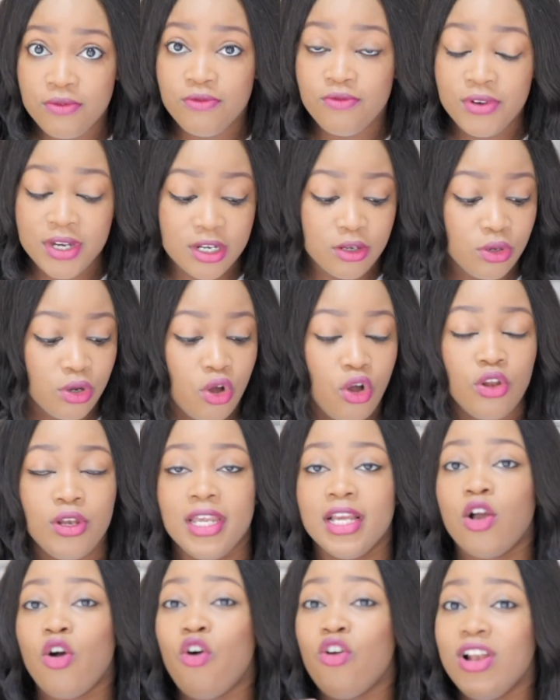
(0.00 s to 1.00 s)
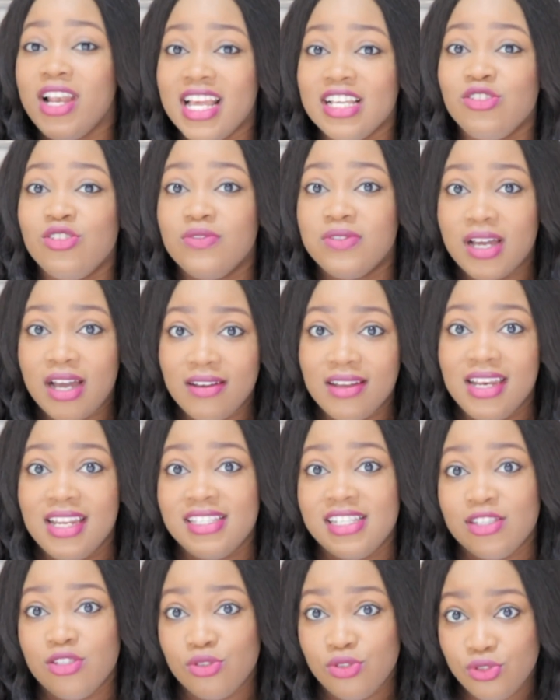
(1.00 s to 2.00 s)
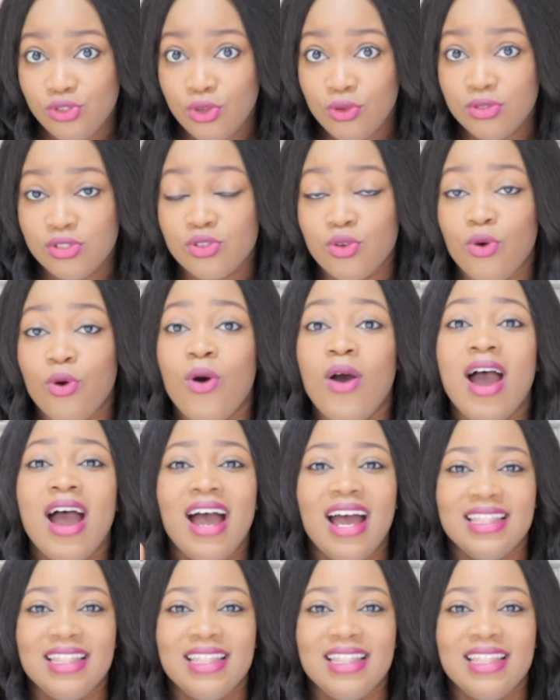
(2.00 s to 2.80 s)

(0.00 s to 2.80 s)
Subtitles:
renal colic unless you've calculated the stone score,